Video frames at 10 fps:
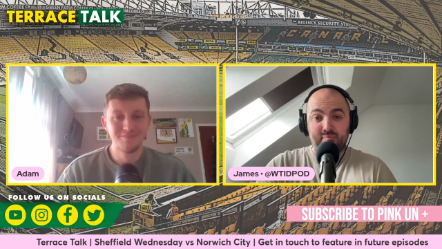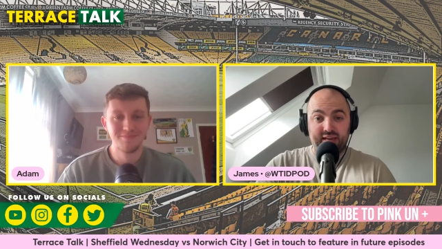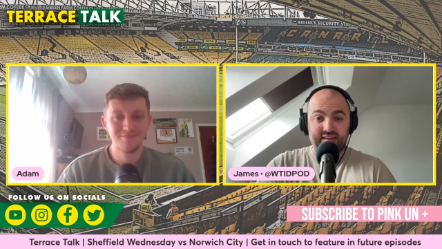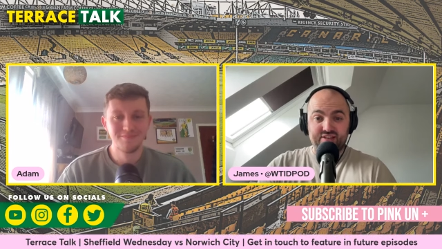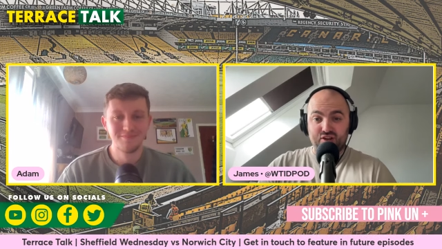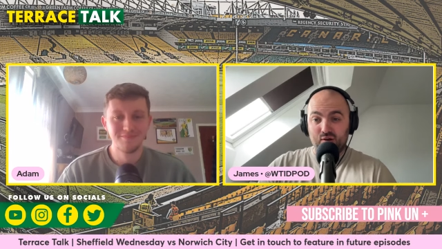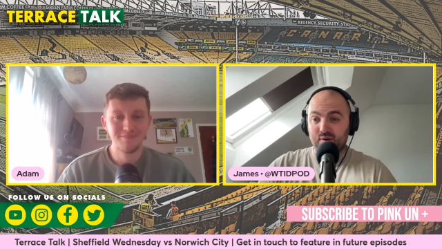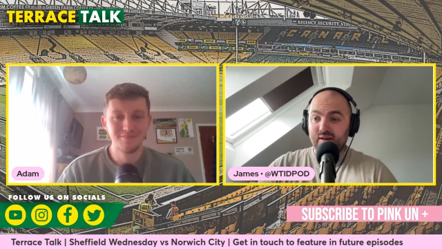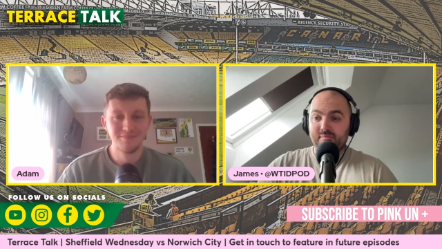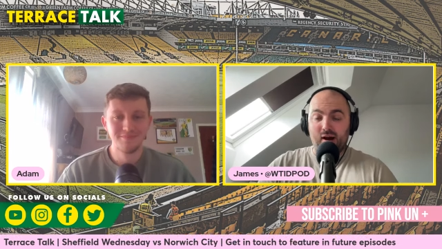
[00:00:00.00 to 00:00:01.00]
Speaker 1: beat. So
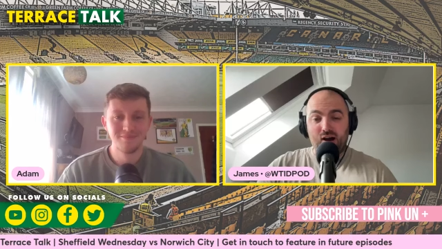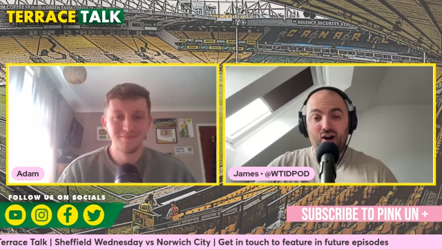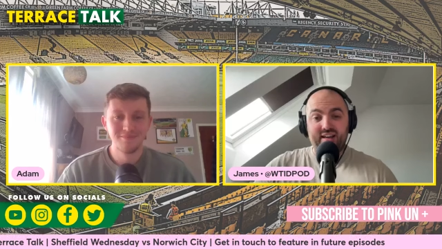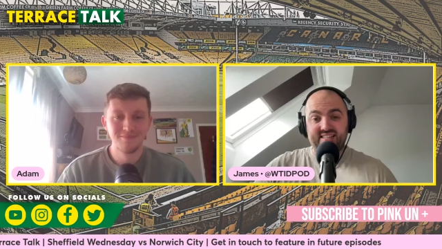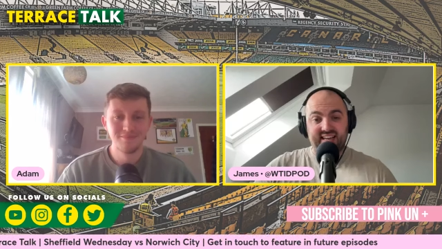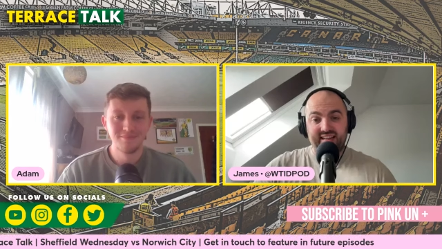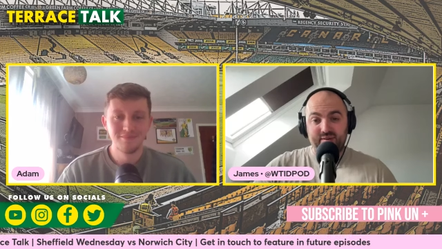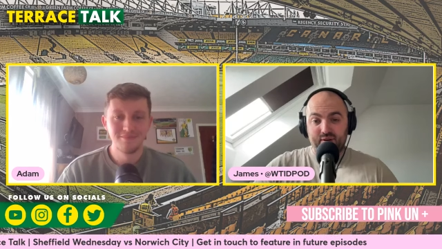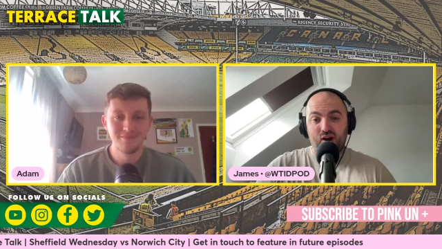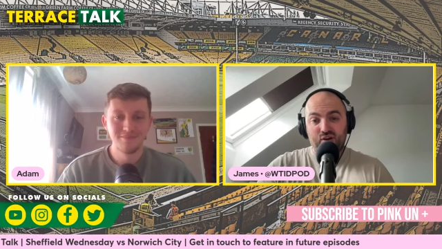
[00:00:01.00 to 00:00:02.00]
my heart is saying that
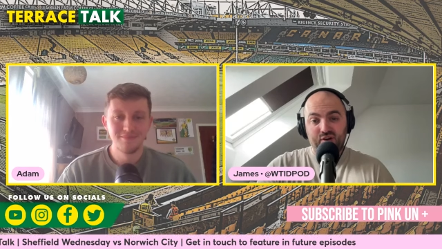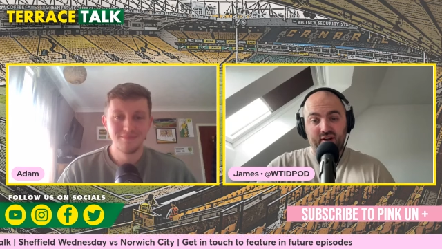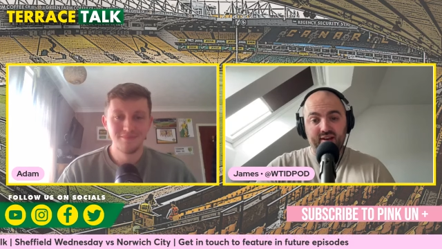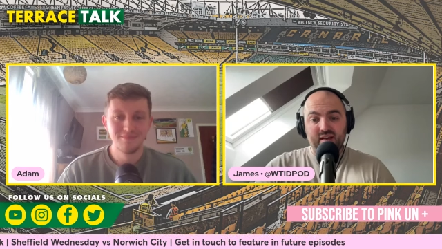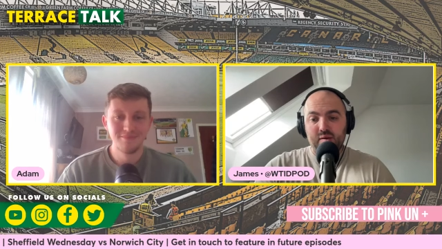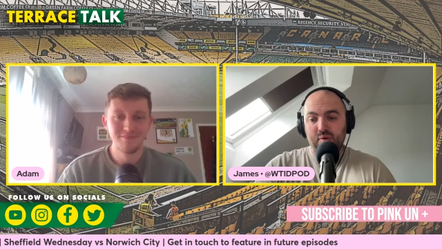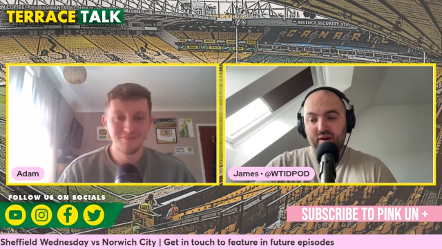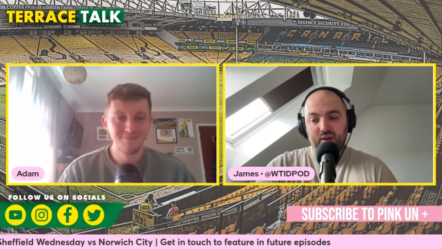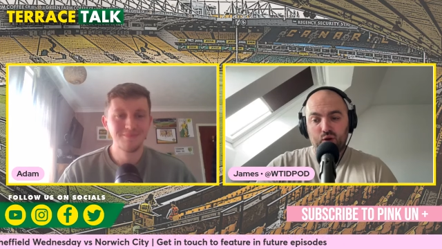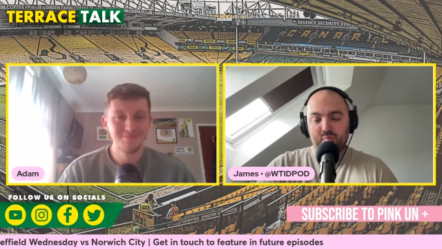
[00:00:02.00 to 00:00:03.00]
we are going to put in
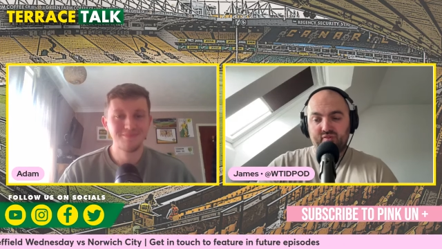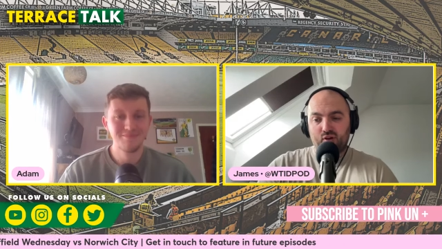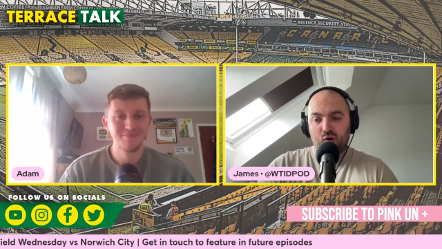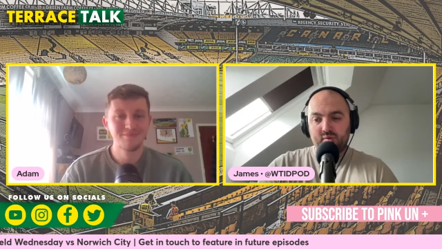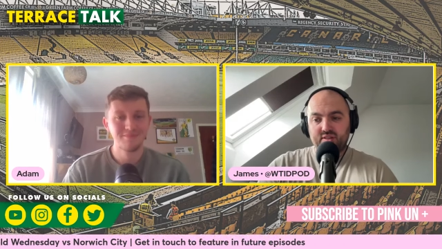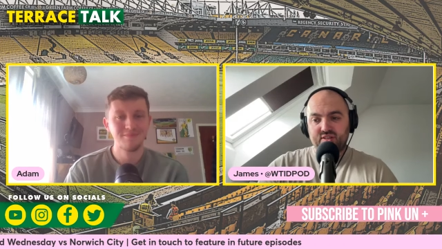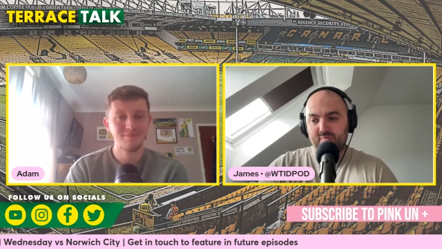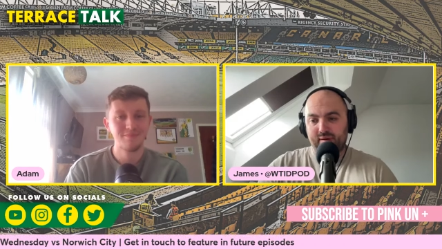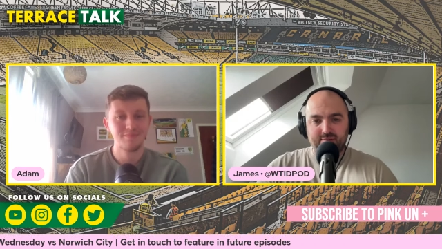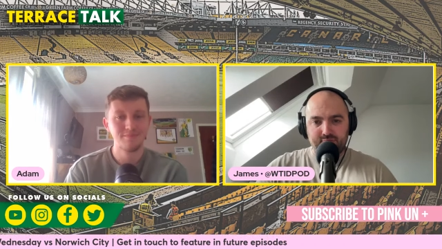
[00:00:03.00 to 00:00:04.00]
a good performance and
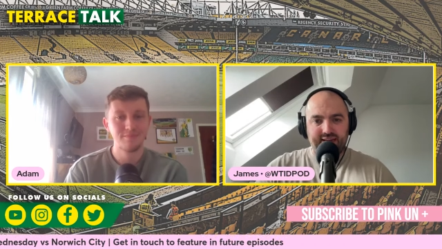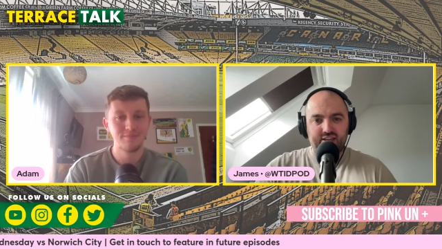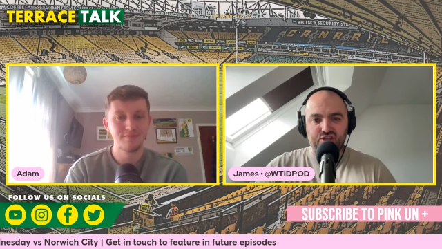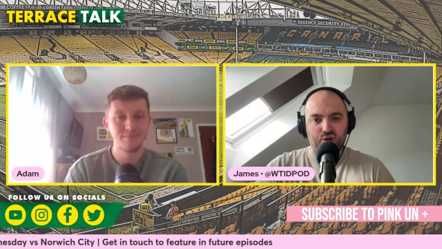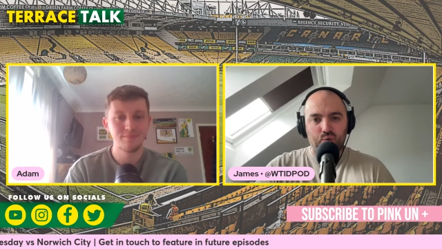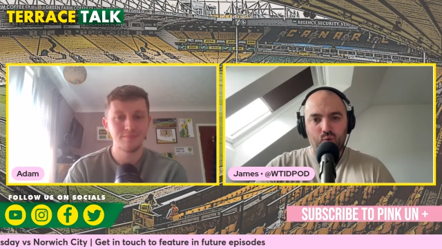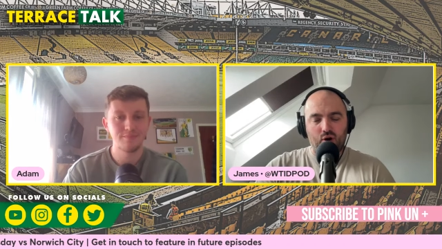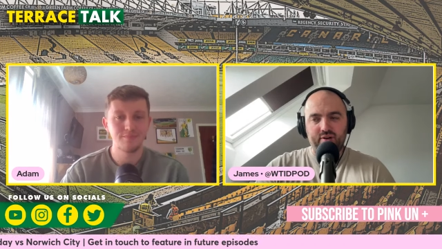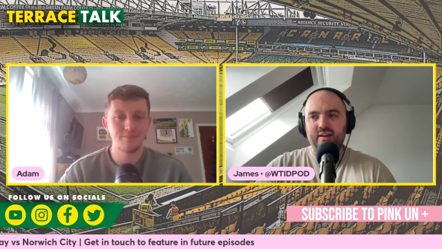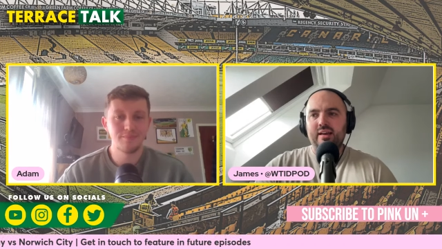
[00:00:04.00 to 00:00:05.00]
perhaps beat you
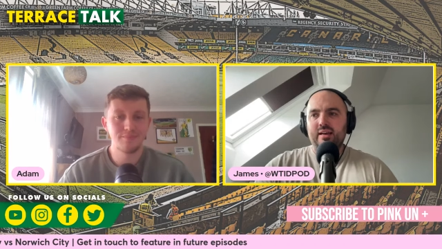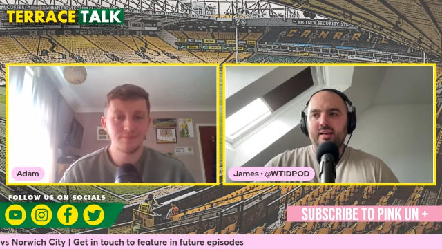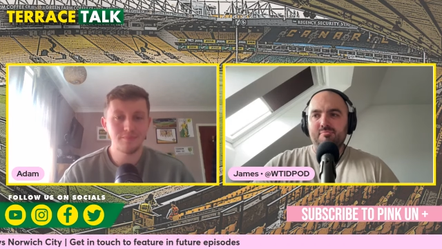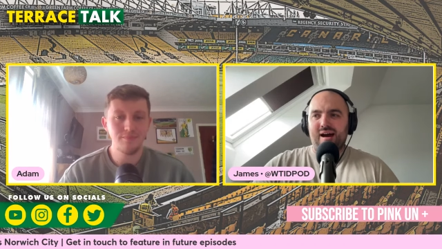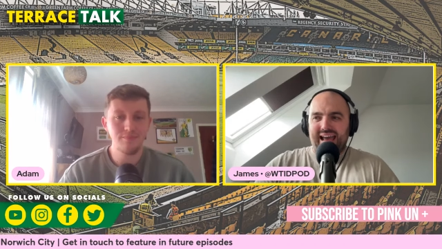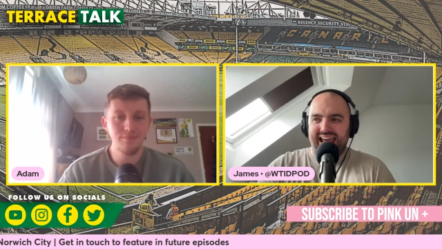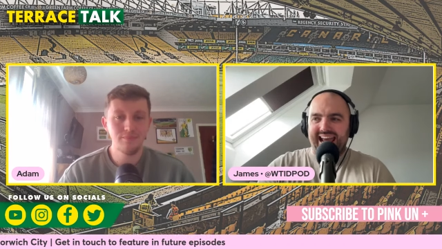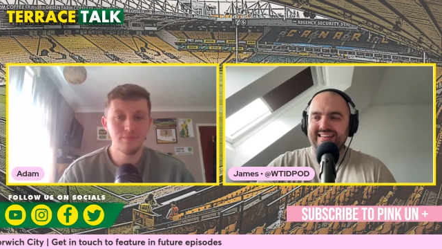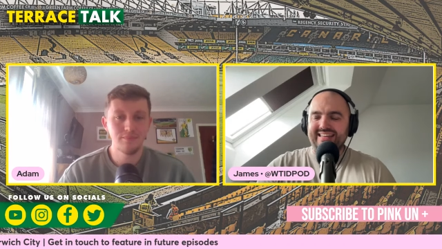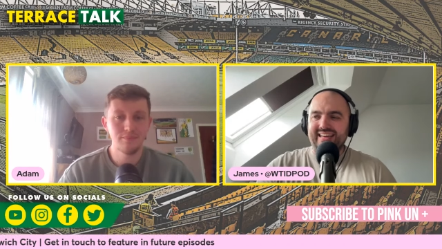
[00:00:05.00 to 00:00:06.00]
2-1. My
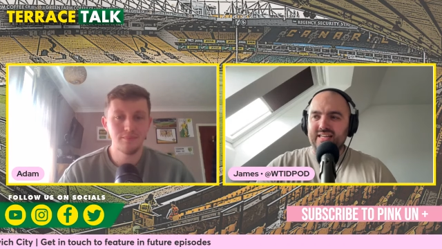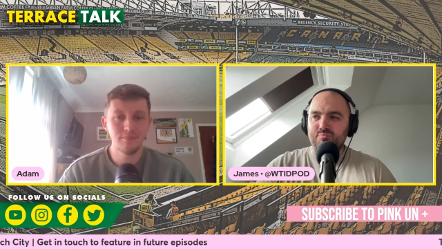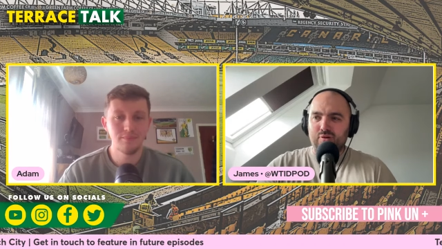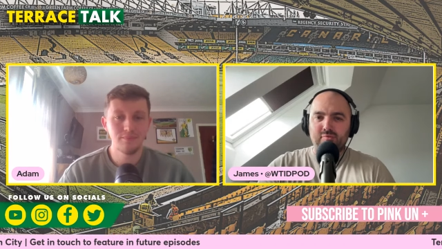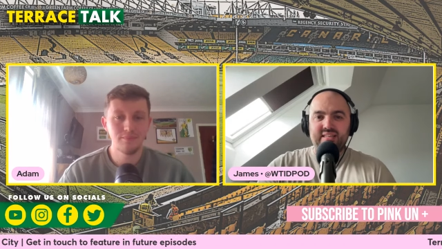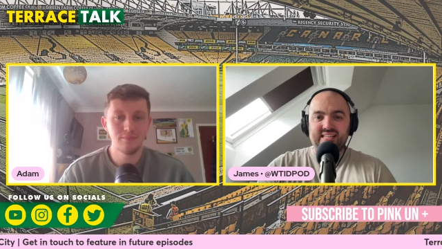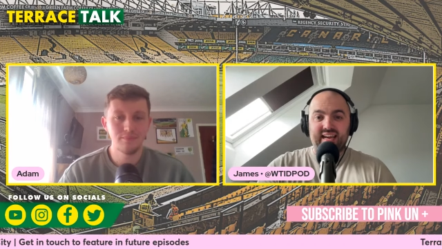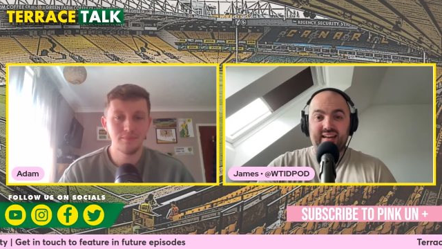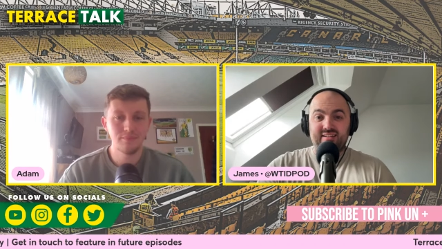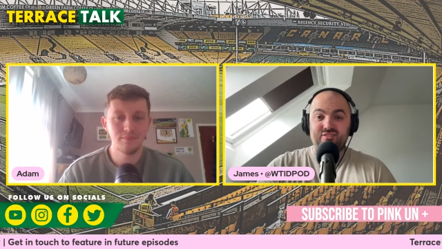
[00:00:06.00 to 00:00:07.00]
head is probably
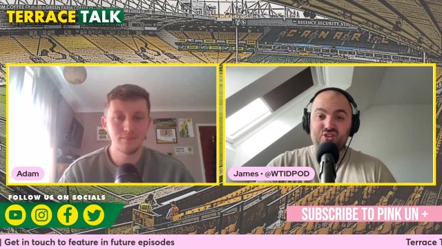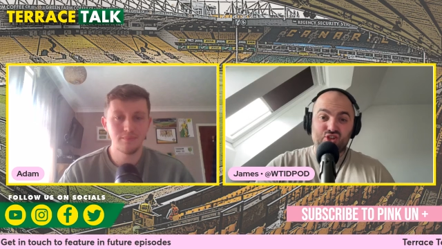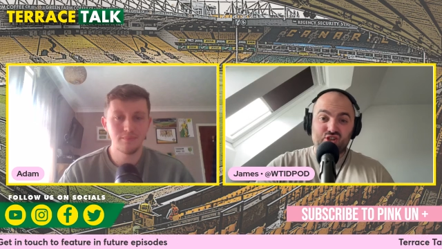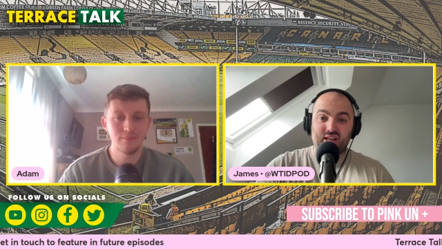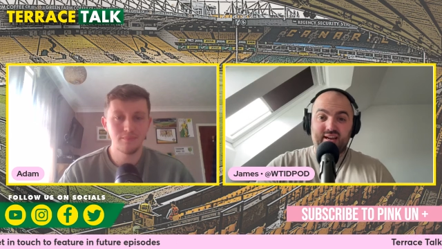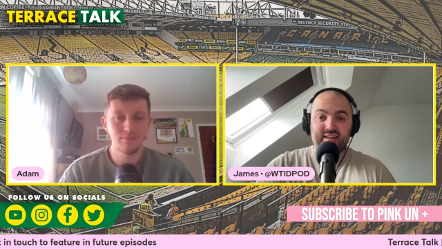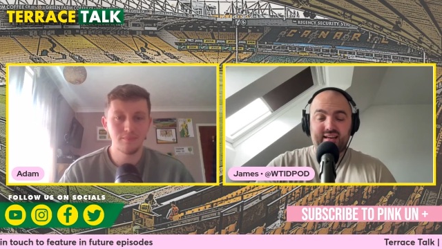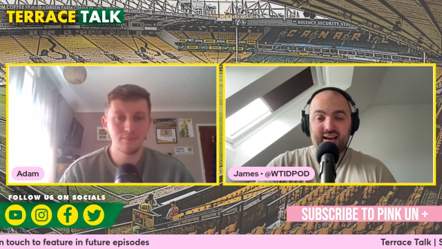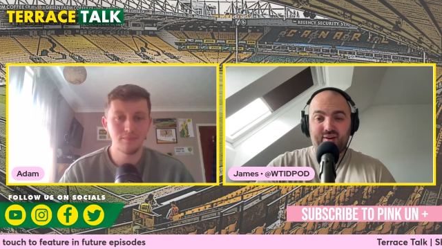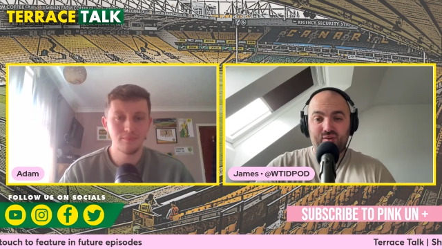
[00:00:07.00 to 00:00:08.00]
saying, just like at Carrow